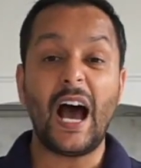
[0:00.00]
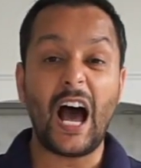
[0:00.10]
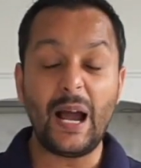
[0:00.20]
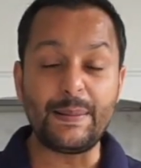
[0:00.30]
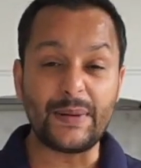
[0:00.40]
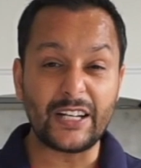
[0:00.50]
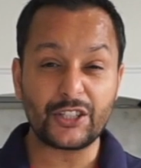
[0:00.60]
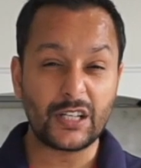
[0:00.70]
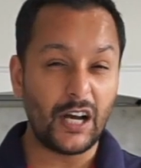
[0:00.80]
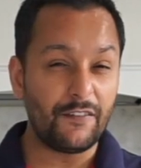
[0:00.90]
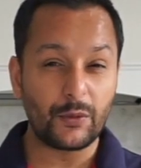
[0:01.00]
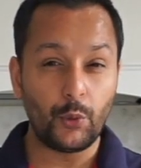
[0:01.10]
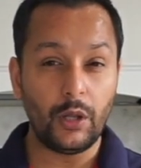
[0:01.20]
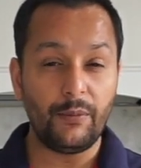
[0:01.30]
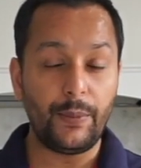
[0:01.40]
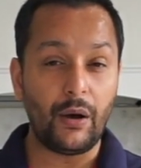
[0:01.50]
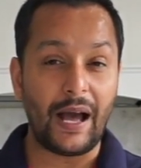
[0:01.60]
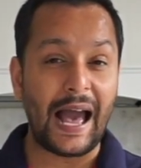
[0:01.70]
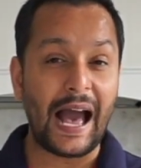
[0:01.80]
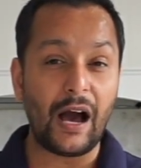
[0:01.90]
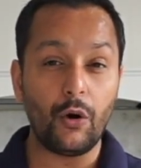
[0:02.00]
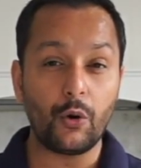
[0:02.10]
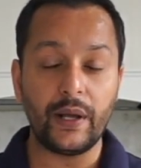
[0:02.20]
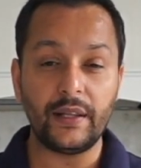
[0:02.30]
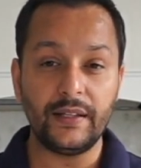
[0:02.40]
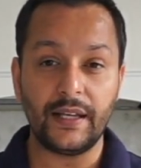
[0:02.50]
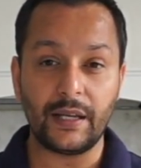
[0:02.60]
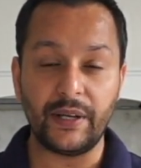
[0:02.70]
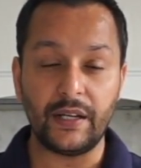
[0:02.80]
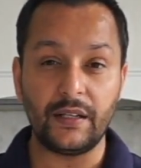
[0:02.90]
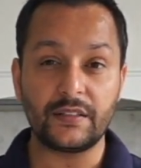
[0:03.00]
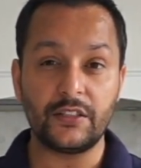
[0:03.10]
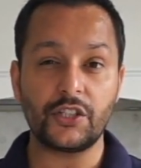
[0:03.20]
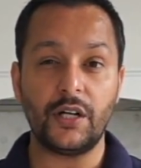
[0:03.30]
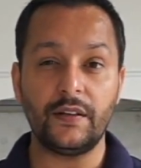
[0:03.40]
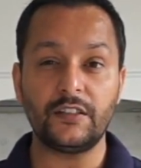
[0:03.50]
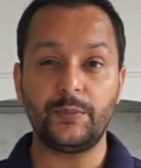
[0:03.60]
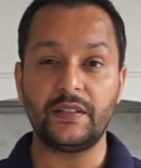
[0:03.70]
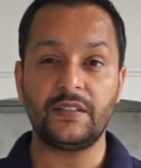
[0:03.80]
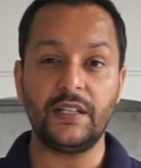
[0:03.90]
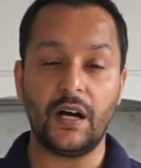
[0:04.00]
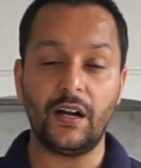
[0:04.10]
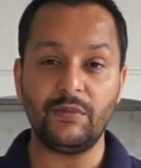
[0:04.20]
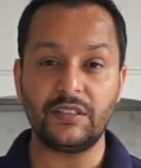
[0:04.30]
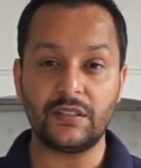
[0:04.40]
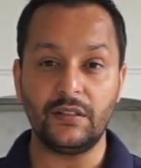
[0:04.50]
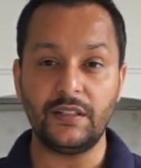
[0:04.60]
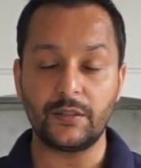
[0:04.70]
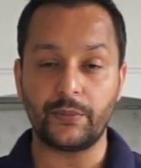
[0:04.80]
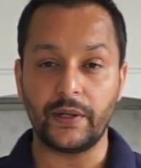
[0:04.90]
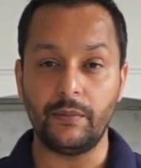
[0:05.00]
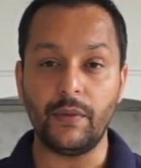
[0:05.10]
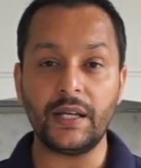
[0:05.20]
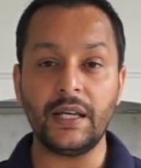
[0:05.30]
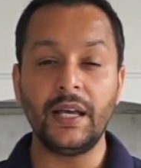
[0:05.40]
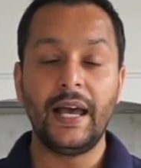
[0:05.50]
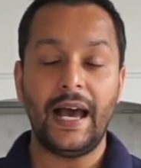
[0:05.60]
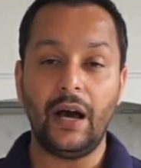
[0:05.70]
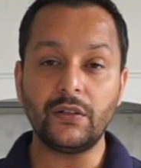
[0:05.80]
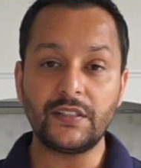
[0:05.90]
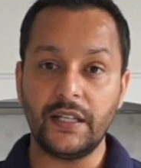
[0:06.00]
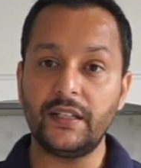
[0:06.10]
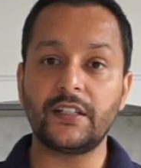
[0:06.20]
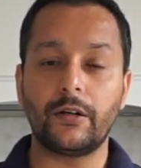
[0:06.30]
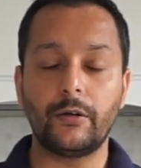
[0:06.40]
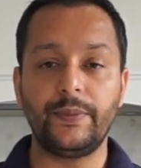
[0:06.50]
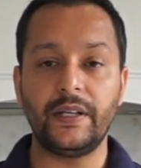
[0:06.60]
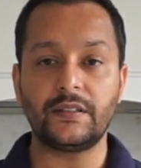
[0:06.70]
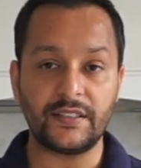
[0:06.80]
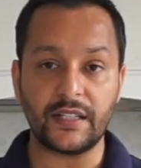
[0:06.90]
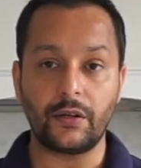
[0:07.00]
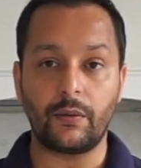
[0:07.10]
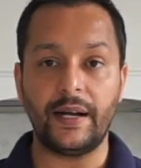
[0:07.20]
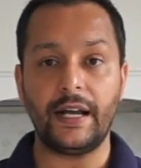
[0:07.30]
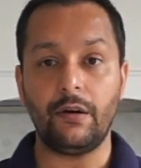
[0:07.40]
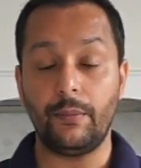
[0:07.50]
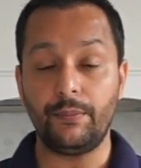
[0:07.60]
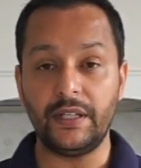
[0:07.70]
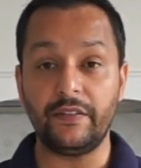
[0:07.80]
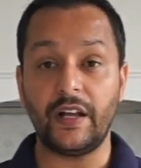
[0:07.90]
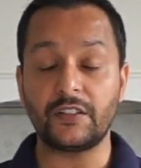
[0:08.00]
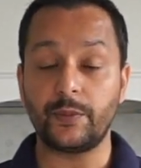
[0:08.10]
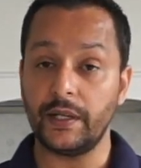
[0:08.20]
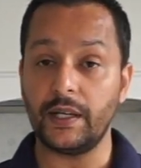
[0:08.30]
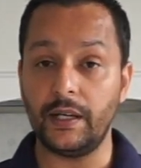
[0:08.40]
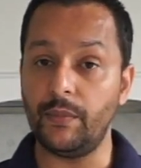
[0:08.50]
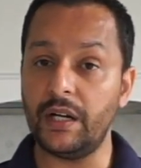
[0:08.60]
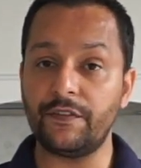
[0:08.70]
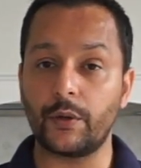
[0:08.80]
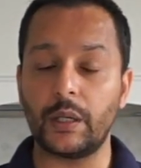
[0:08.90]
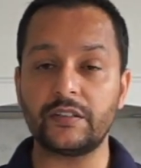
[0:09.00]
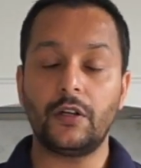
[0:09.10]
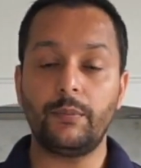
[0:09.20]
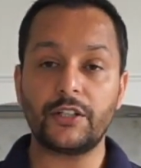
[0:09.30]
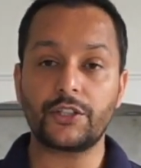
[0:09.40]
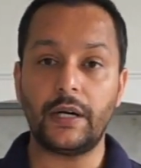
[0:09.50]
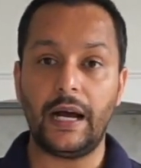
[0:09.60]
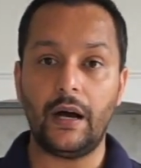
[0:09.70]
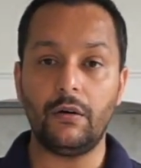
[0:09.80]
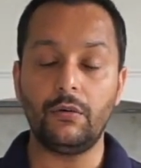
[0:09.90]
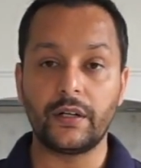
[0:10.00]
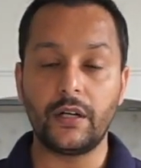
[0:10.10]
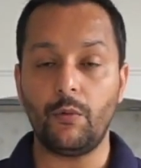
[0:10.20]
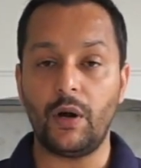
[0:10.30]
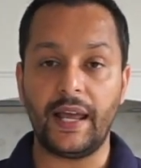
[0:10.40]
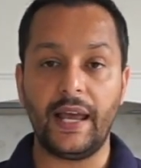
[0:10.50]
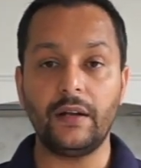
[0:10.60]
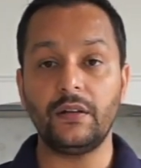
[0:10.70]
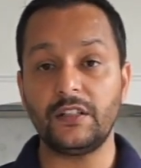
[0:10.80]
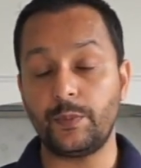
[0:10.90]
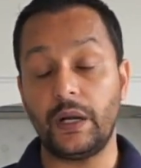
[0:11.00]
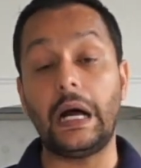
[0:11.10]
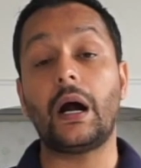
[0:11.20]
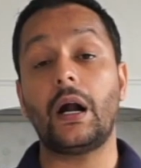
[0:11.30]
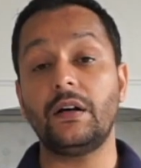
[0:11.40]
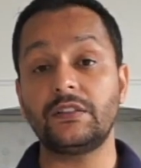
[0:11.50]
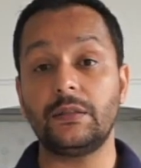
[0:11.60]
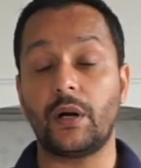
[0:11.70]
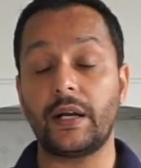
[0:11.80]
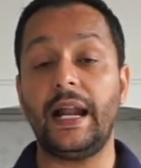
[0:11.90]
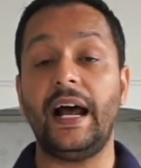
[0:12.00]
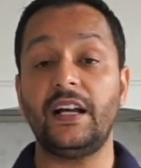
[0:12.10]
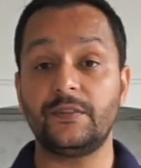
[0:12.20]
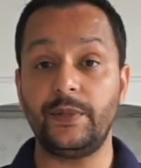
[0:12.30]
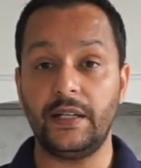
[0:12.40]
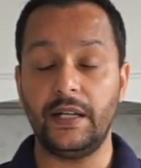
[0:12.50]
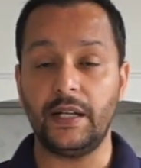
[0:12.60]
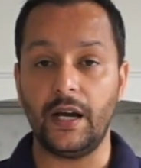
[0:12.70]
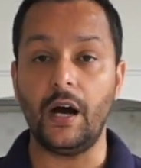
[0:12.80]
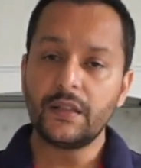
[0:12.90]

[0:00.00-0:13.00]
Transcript: I'm not comfortable about how quickly they can make a decision on this because the economy still needs to bring in money. Housing is our biggest sector right now. I believe that's bringing in money for us. So I'm not sure how they're going to want to handle this, but our housing market has been heating up.